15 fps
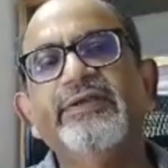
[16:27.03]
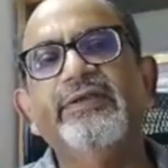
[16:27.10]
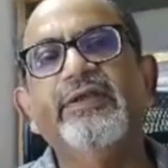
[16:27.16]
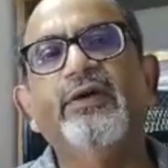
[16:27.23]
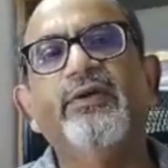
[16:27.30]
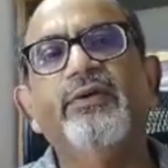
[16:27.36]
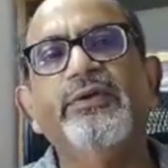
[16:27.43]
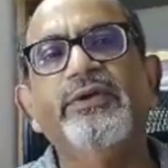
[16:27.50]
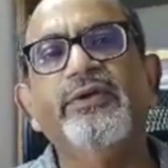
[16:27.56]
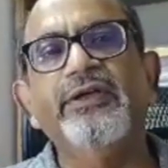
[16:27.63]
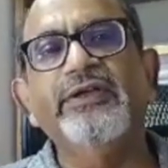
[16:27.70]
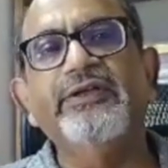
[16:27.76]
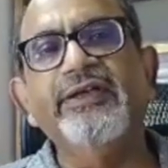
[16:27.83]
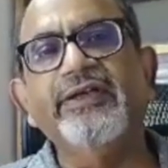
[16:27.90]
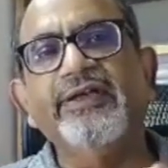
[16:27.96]
Now
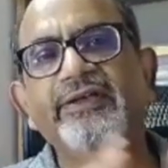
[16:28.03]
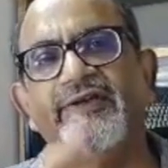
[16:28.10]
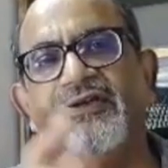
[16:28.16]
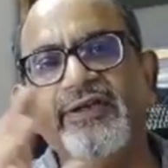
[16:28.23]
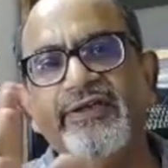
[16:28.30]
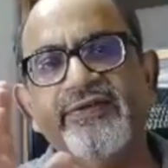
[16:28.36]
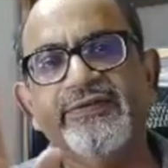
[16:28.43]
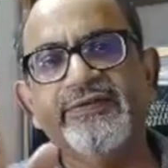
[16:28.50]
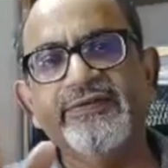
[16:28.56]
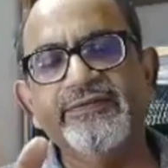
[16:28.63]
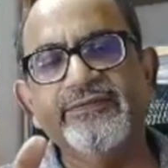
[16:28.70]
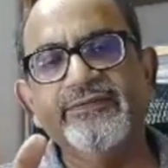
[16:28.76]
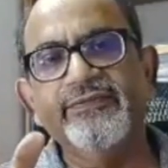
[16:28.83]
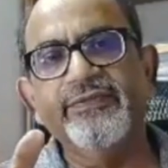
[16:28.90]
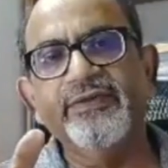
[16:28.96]
ureteric injuries,
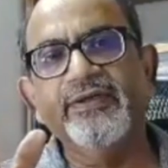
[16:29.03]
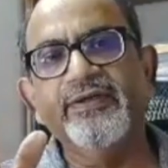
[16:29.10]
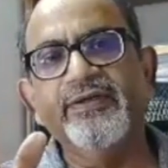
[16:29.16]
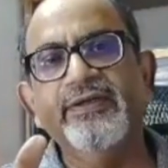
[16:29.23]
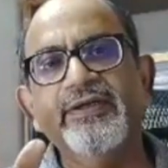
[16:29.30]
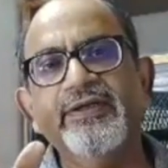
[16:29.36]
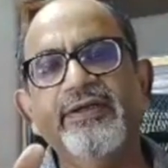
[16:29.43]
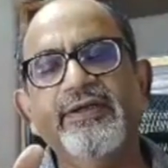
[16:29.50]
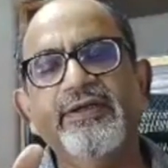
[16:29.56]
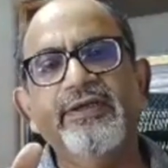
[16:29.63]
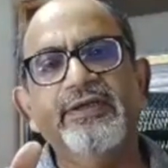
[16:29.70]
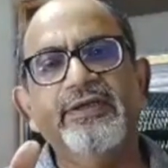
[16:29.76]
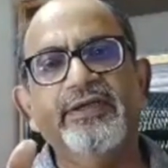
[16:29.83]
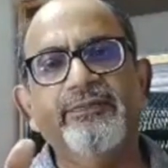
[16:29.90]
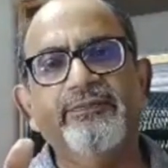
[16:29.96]

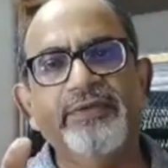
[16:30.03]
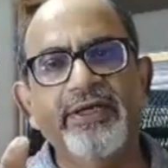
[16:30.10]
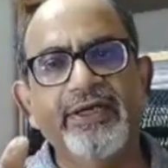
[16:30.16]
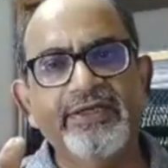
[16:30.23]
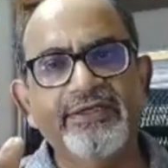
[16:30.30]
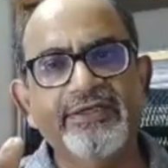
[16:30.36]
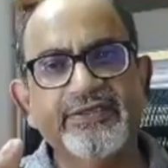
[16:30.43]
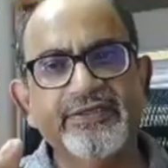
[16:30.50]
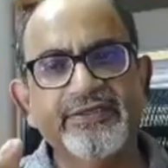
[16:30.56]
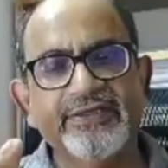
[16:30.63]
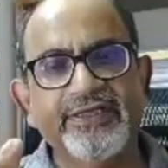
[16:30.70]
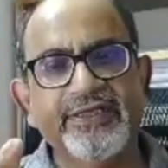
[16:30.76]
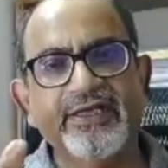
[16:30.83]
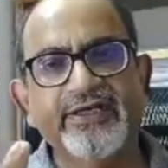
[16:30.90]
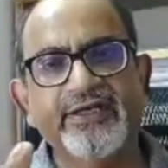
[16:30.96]
the blunt,
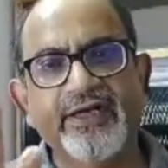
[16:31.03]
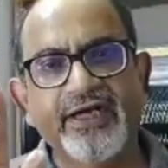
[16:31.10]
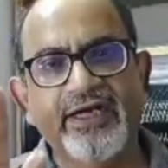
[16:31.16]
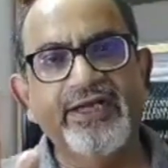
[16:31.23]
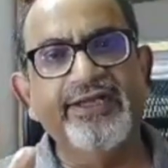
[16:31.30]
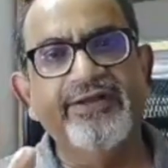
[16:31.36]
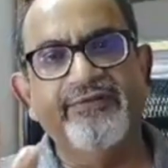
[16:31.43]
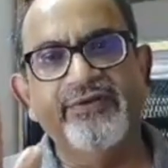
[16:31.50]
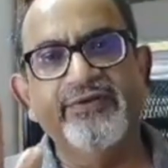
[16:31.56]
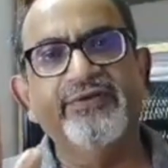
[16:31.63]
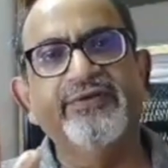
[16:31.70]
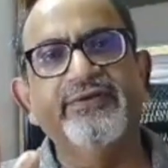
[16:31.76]
they are hardly ever.